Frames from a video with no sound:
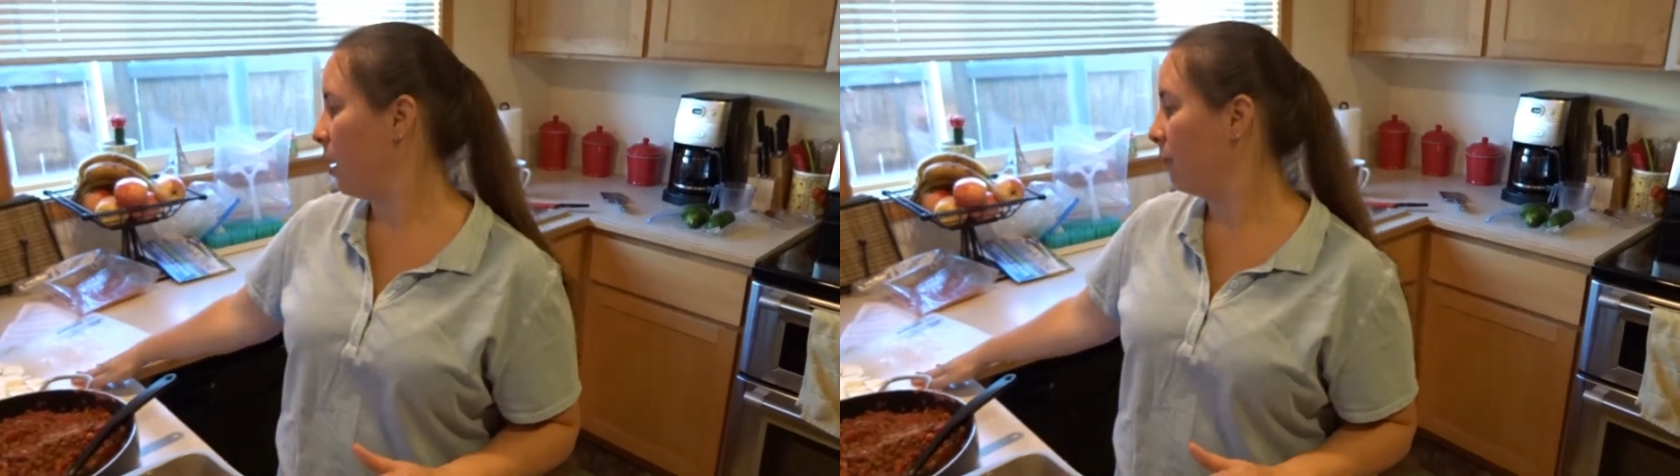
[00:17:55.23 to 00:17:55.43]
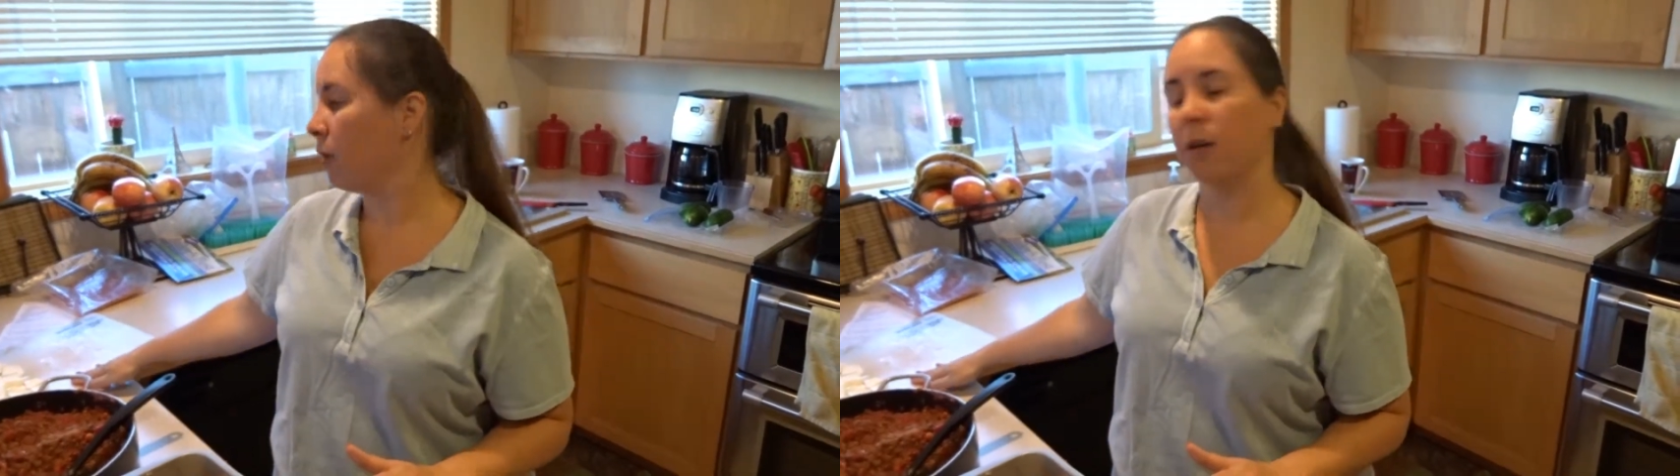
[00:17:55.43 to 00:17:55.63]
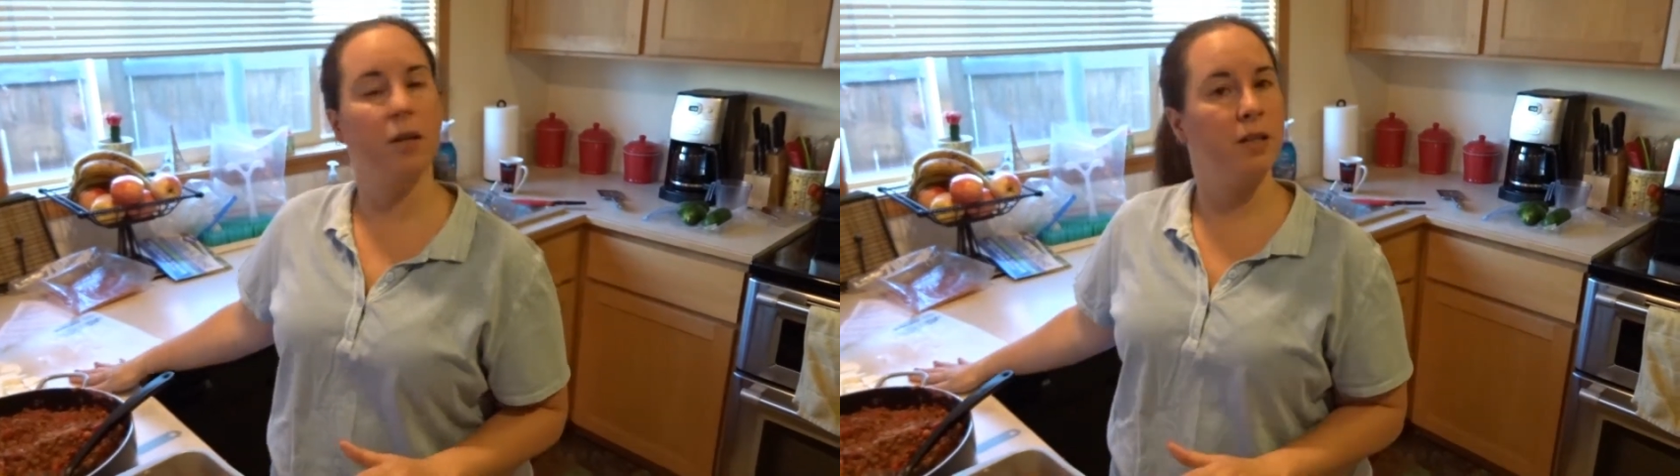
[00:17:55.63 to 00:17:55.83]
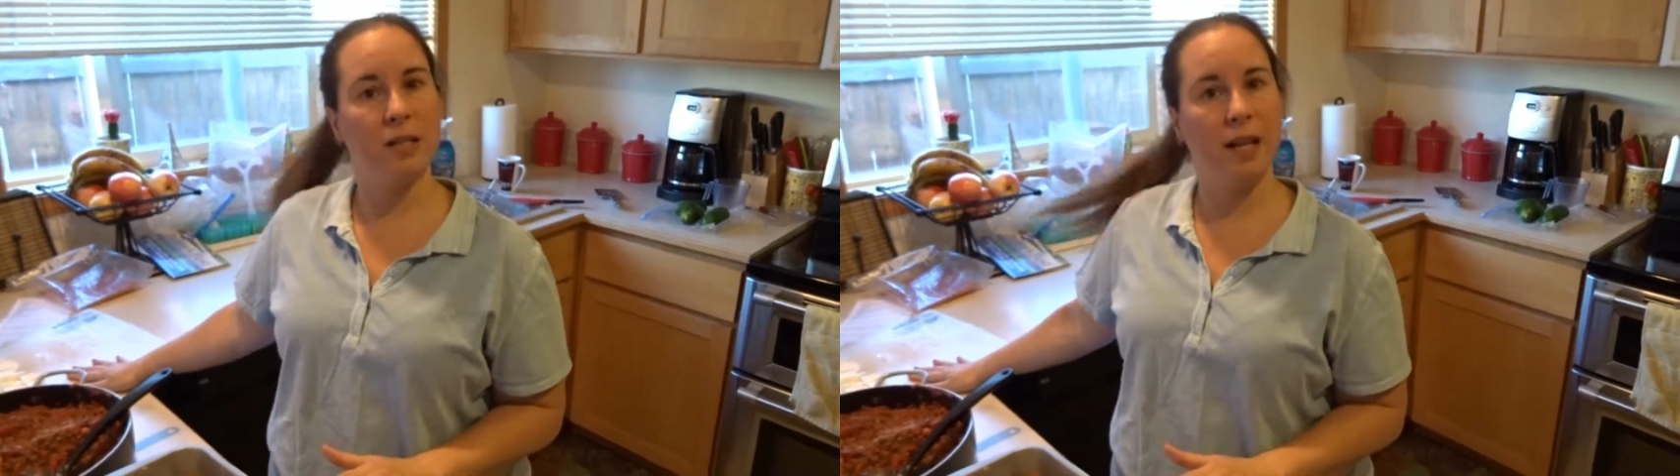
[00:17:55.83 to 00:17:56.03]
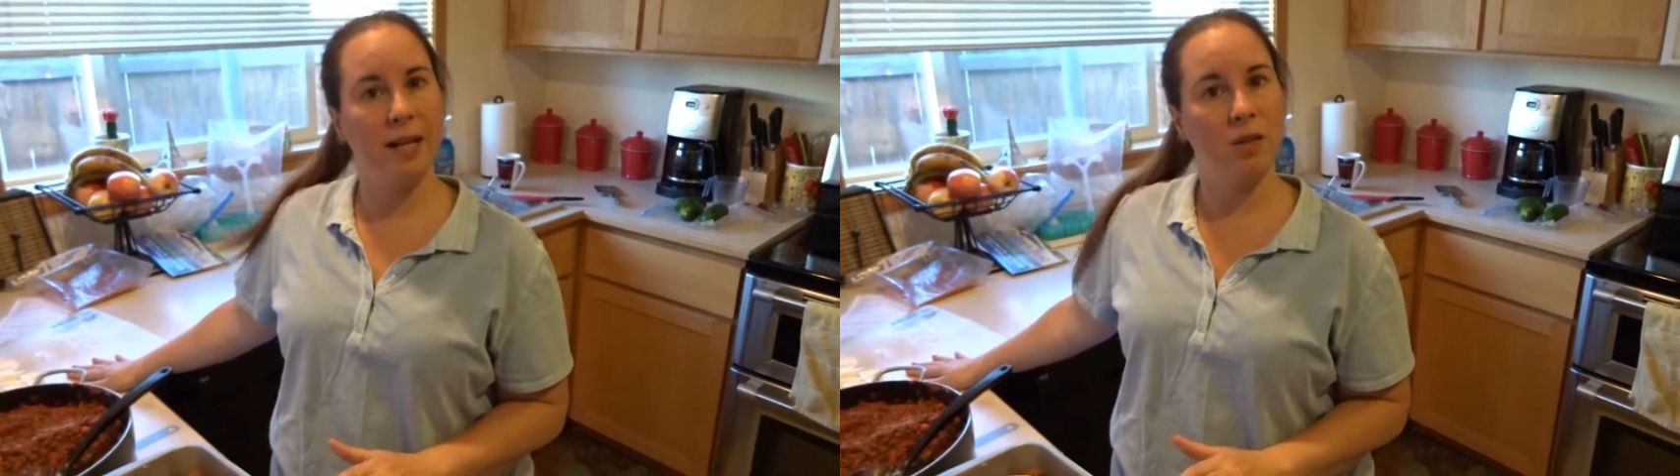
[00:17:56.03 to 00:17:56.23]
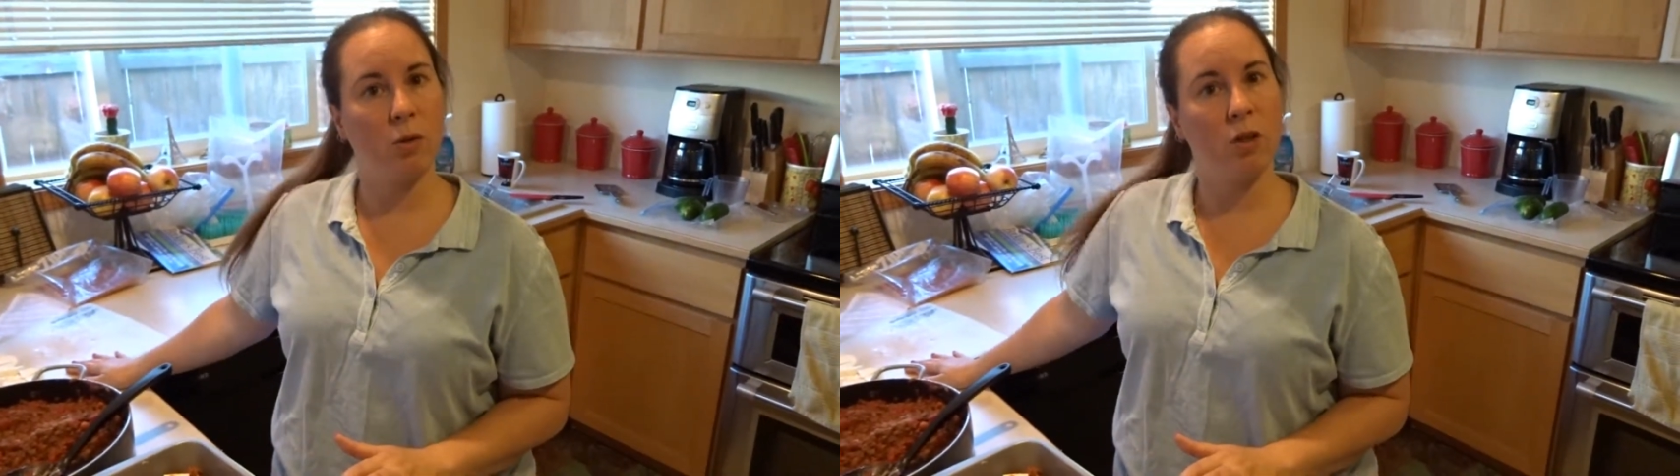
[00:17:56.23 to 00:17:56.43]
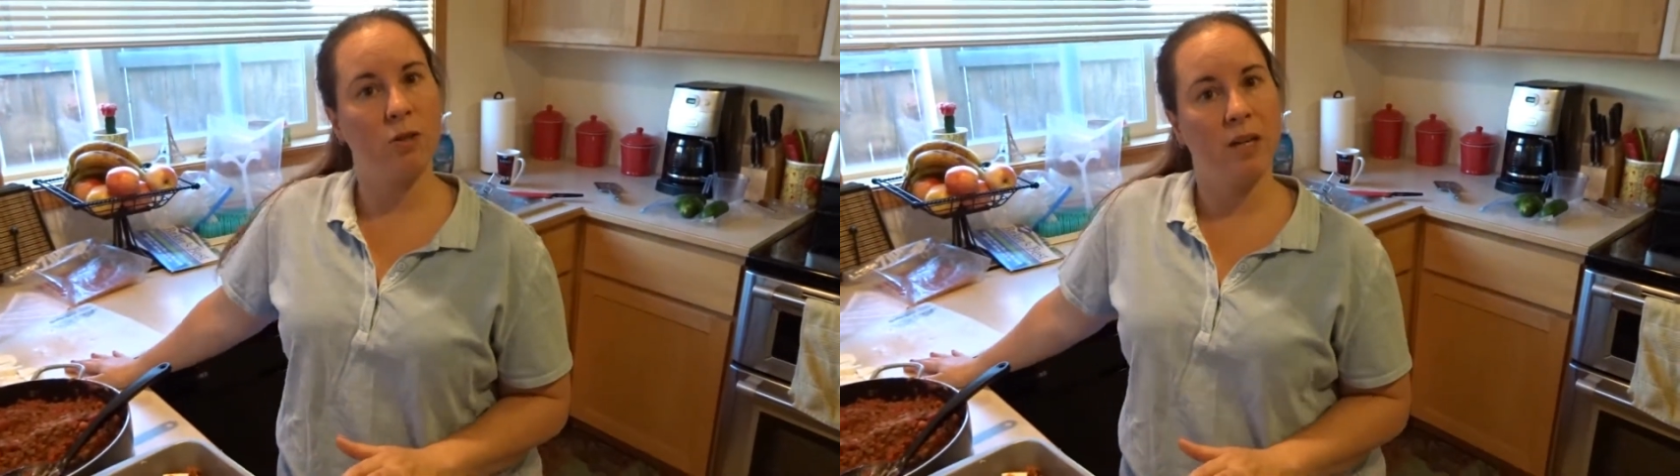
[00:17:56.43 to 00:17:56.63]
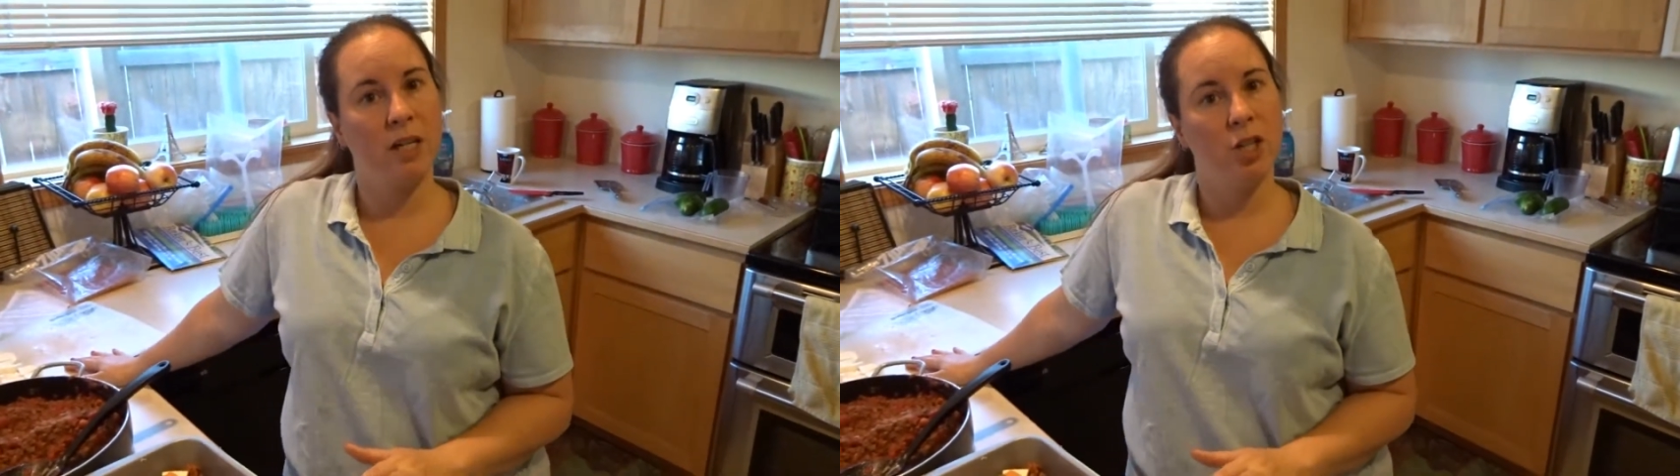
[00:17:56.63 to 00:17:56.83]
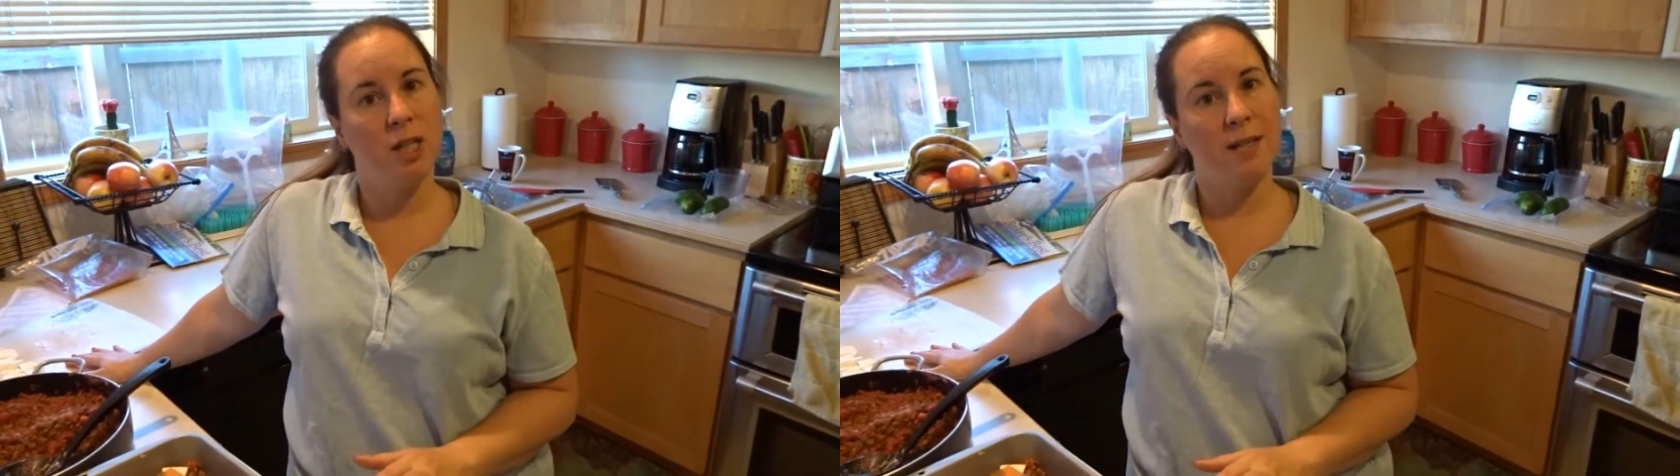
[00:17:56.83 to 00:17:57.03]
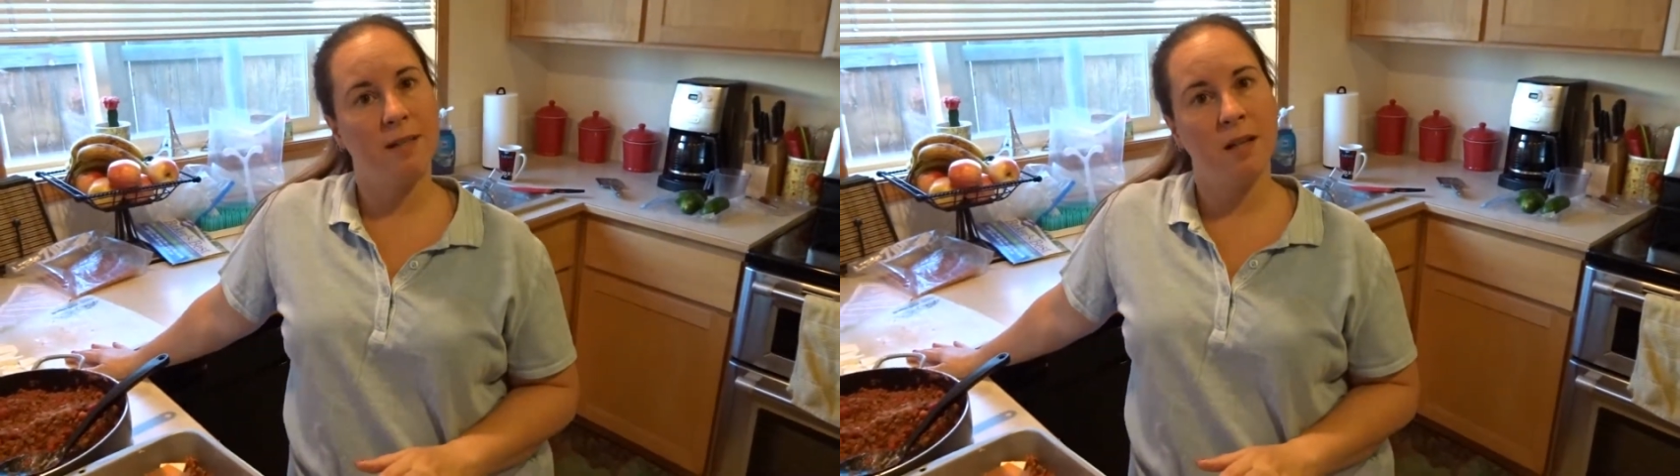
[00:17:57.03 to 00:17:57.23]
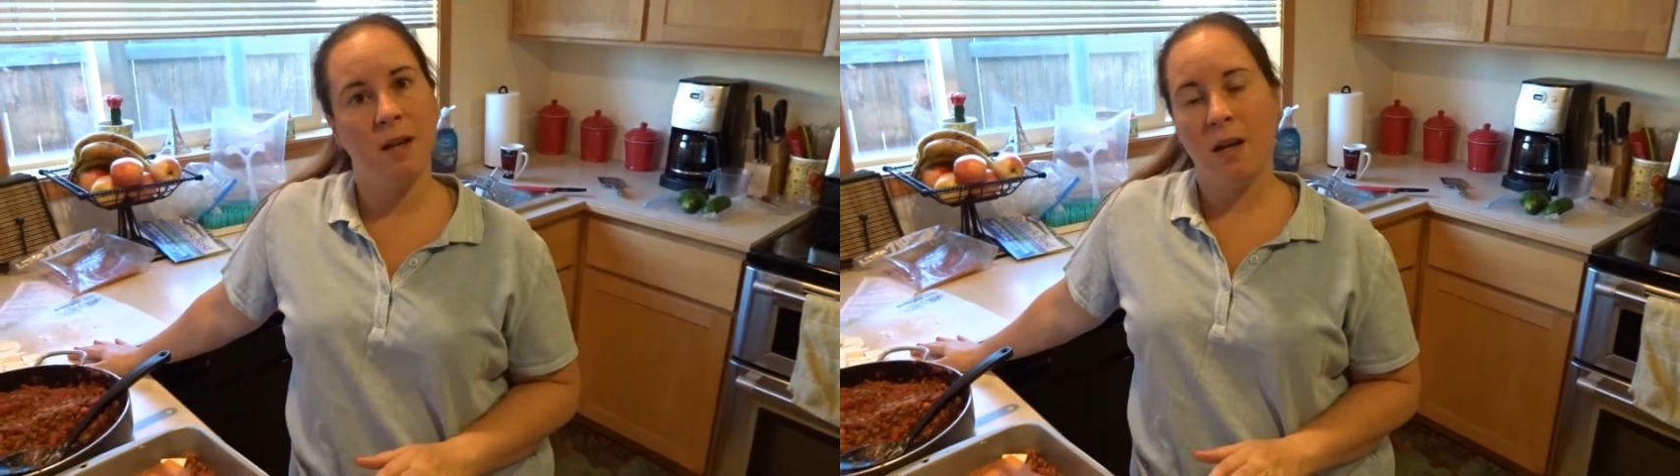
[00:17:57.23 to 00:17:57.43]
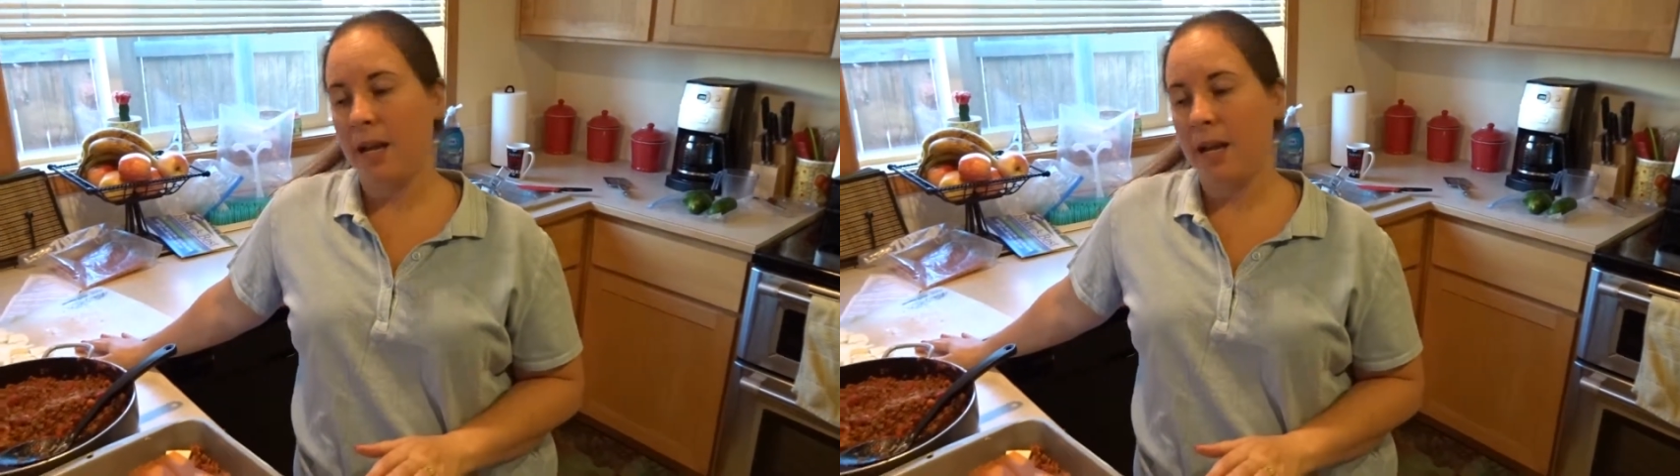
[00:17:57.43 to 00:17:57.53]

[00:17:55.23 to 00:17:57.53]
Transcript: of your sliced or shredded cheese.